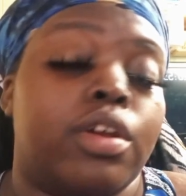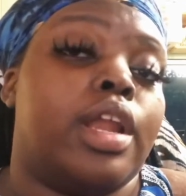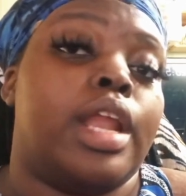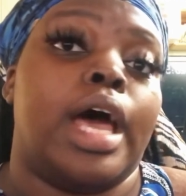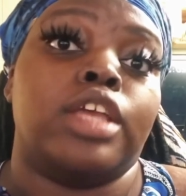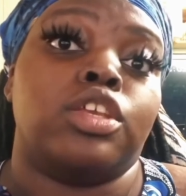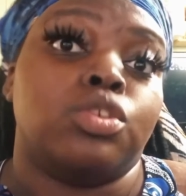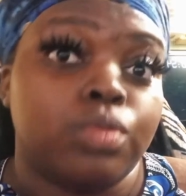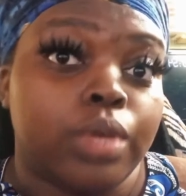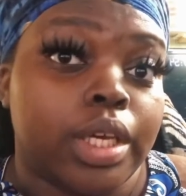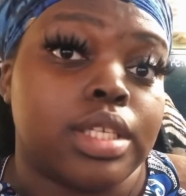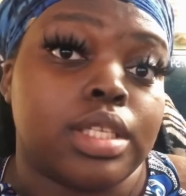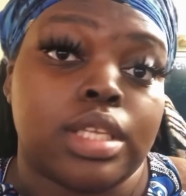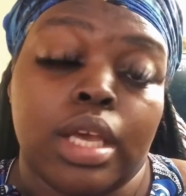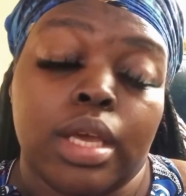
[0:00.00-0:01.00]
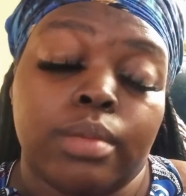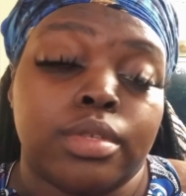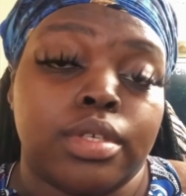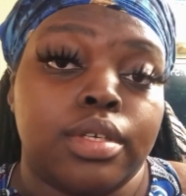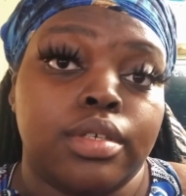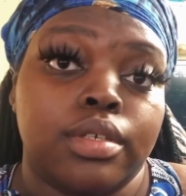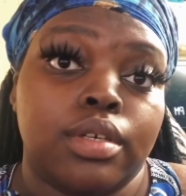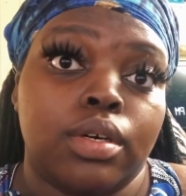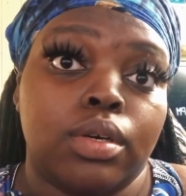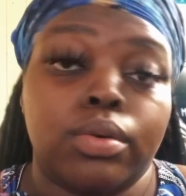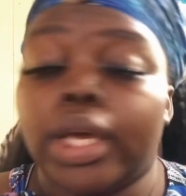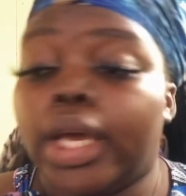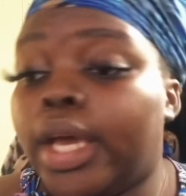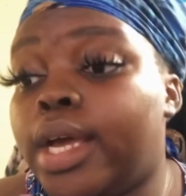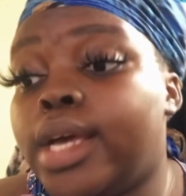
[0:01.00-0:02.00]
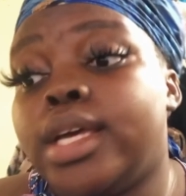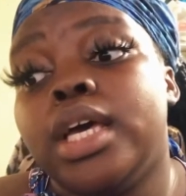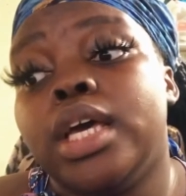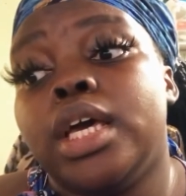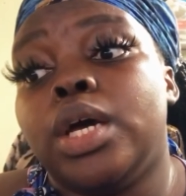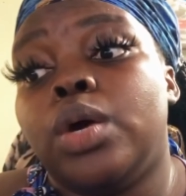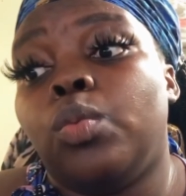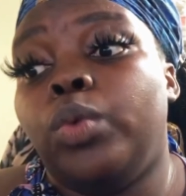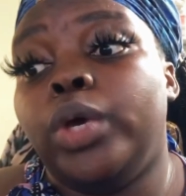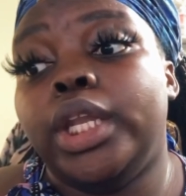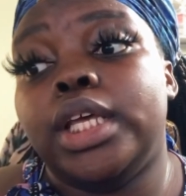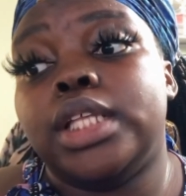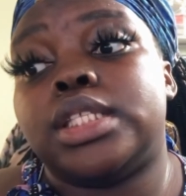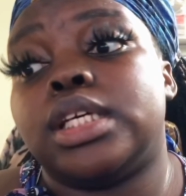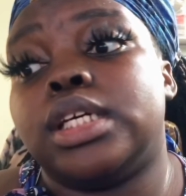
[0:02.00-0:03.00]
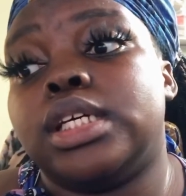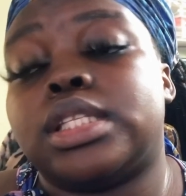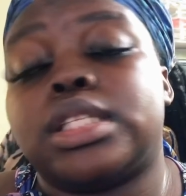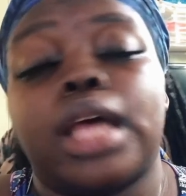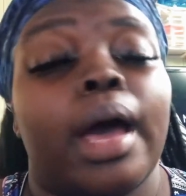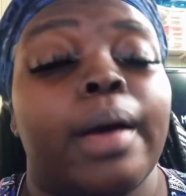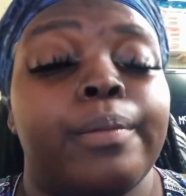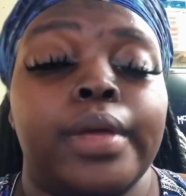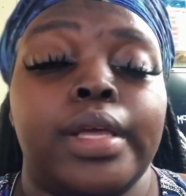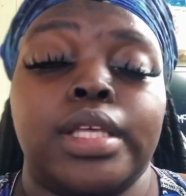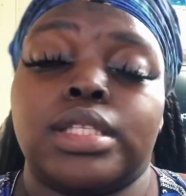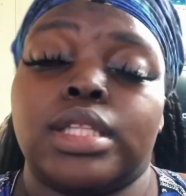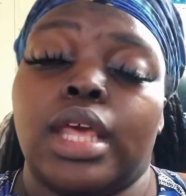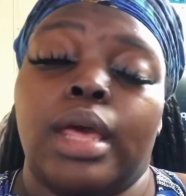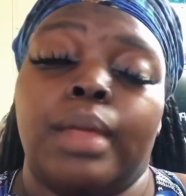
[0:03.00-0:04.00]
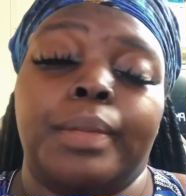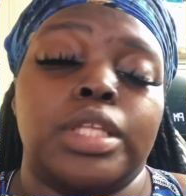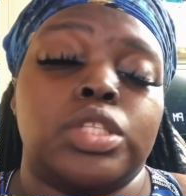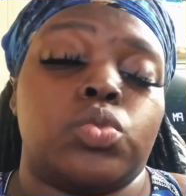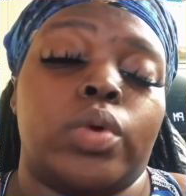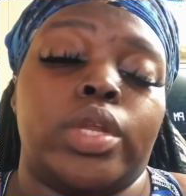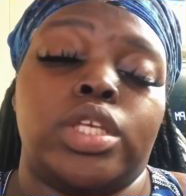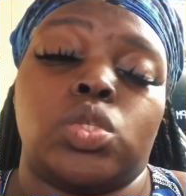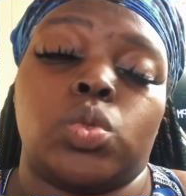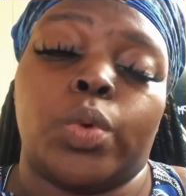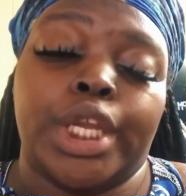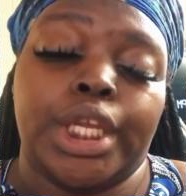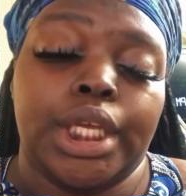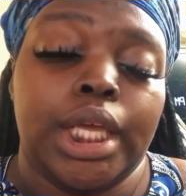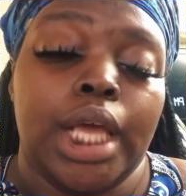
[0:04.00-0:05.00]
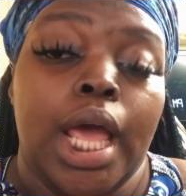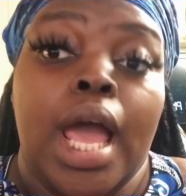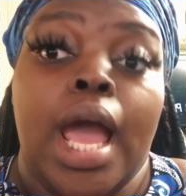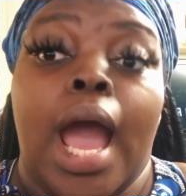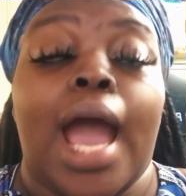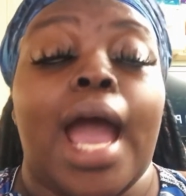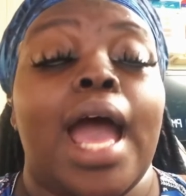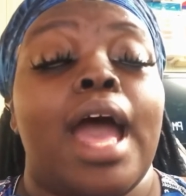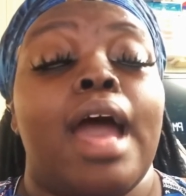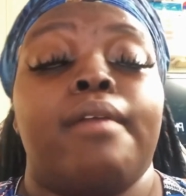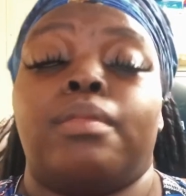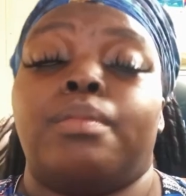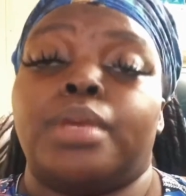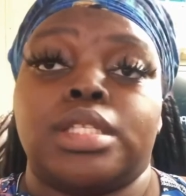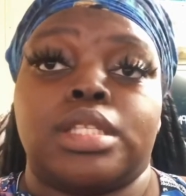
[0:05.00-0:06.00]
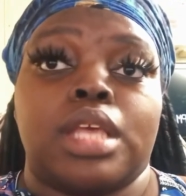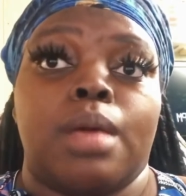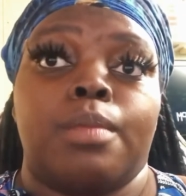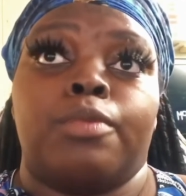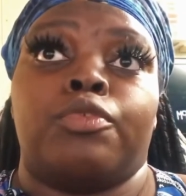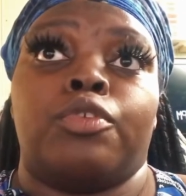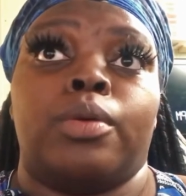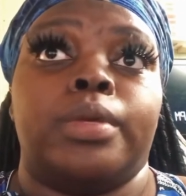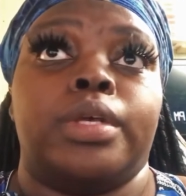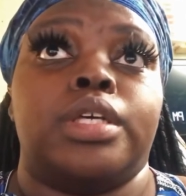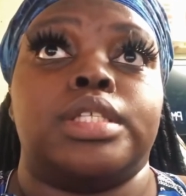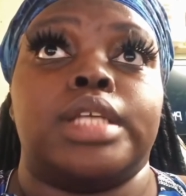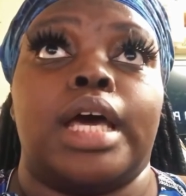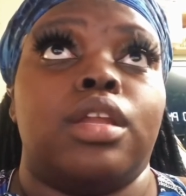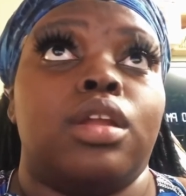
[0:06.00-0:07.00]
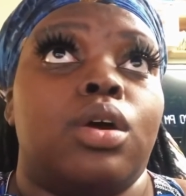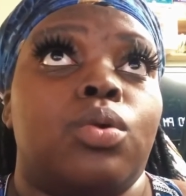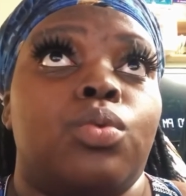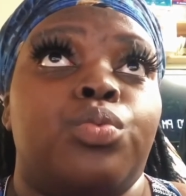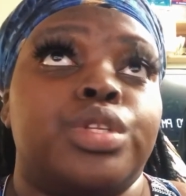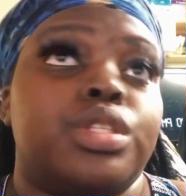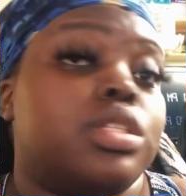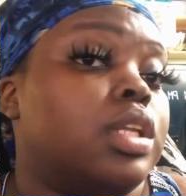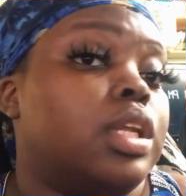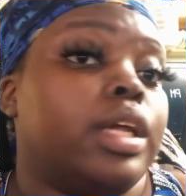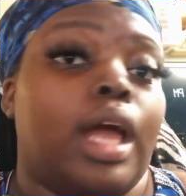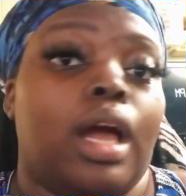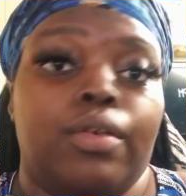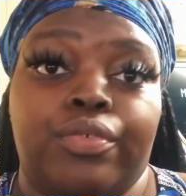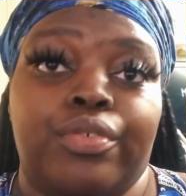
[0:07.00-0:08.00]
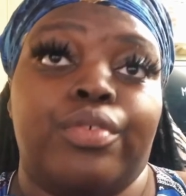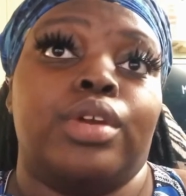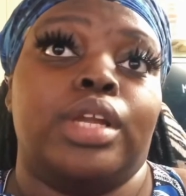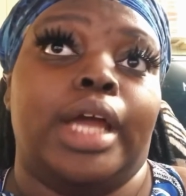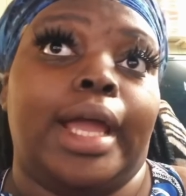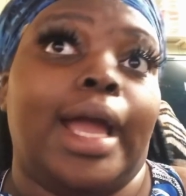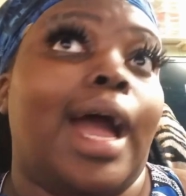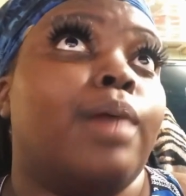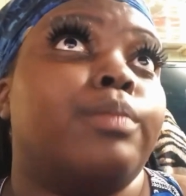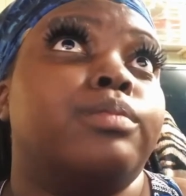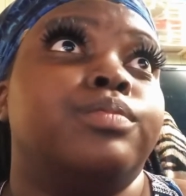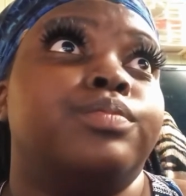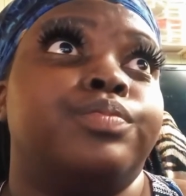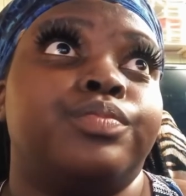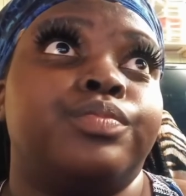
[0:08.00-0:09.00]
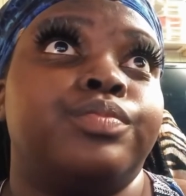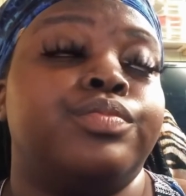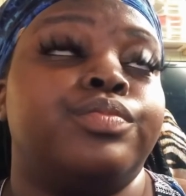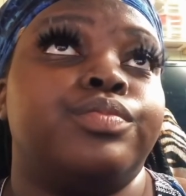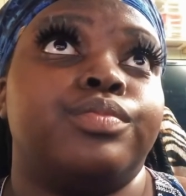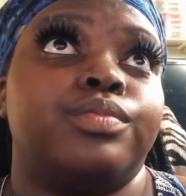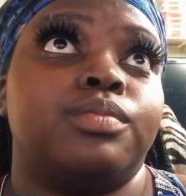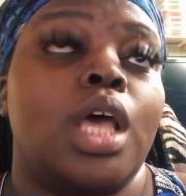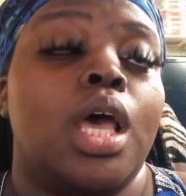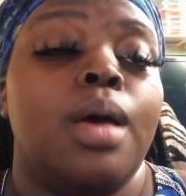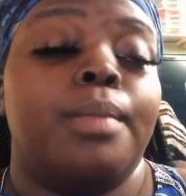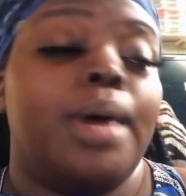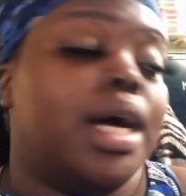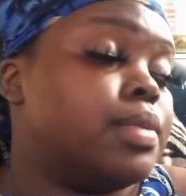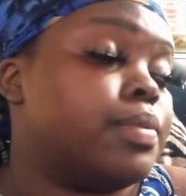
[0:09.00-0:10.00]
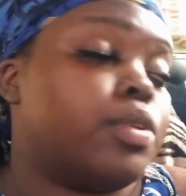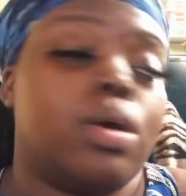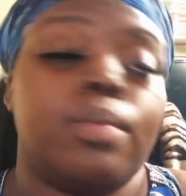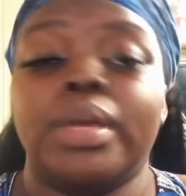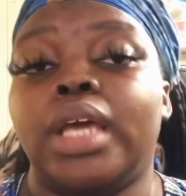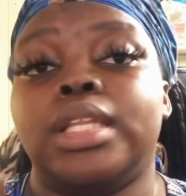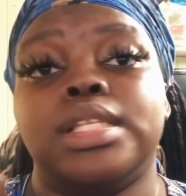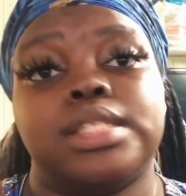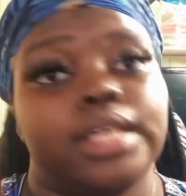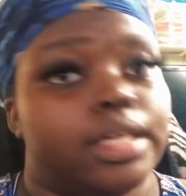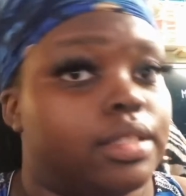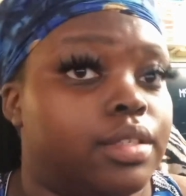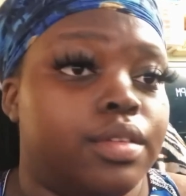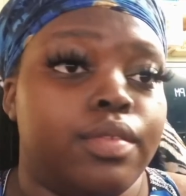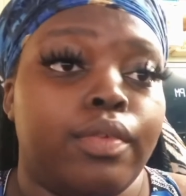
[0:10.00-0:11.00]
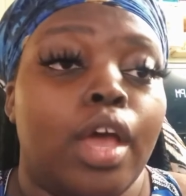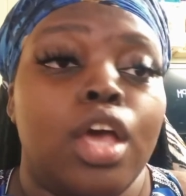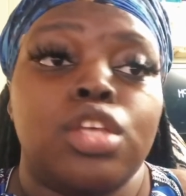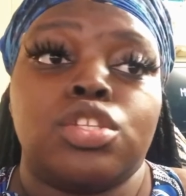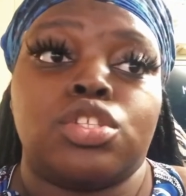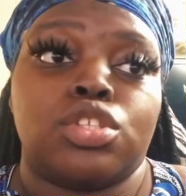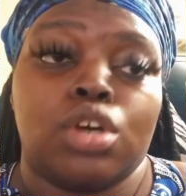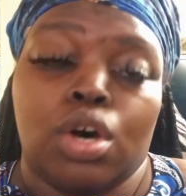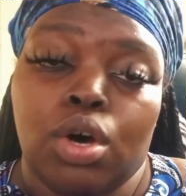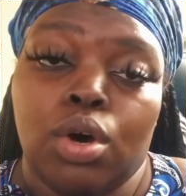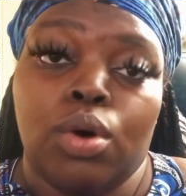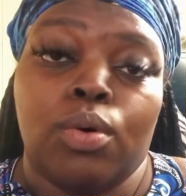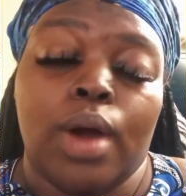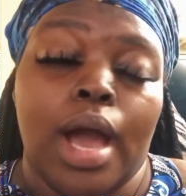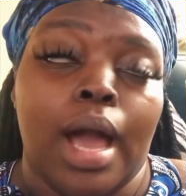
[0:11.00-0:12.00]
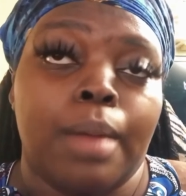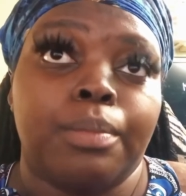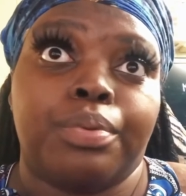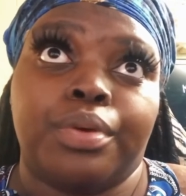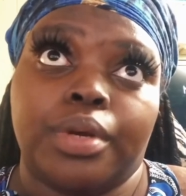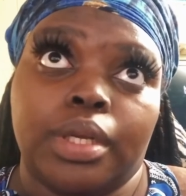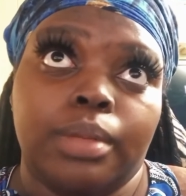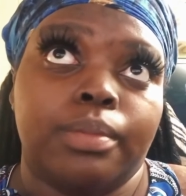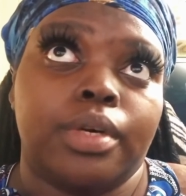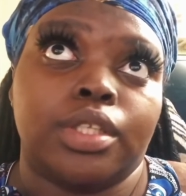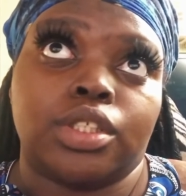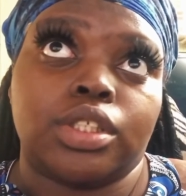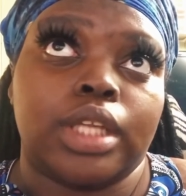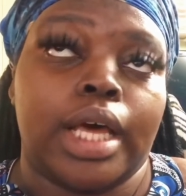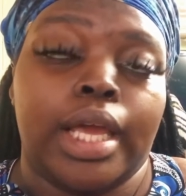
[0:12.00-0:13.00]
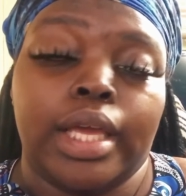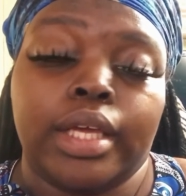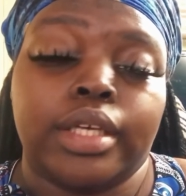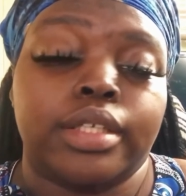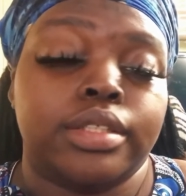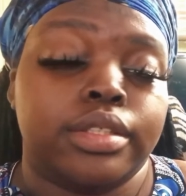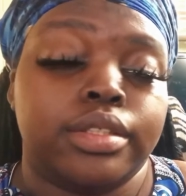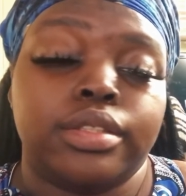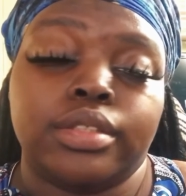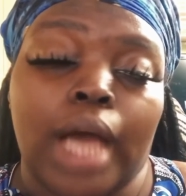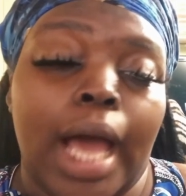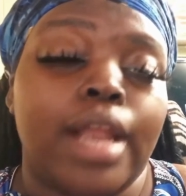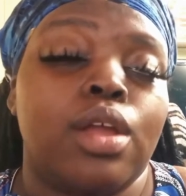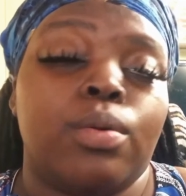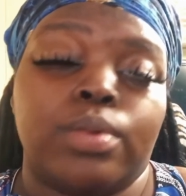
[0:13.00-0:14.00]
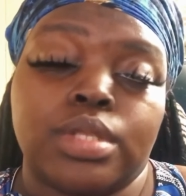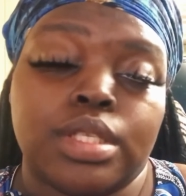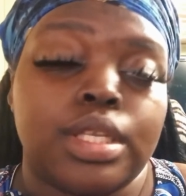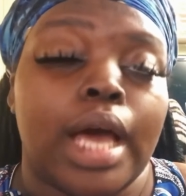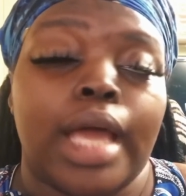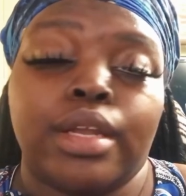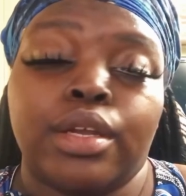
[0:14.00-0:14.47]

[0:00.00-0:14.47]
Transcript: or not you get scammed. Okay? We need to stop being scammed in 2020. I haven't been scammed before because I know what to look out for. Like, my husband called me a detective, so I'm pretty much like, I know what to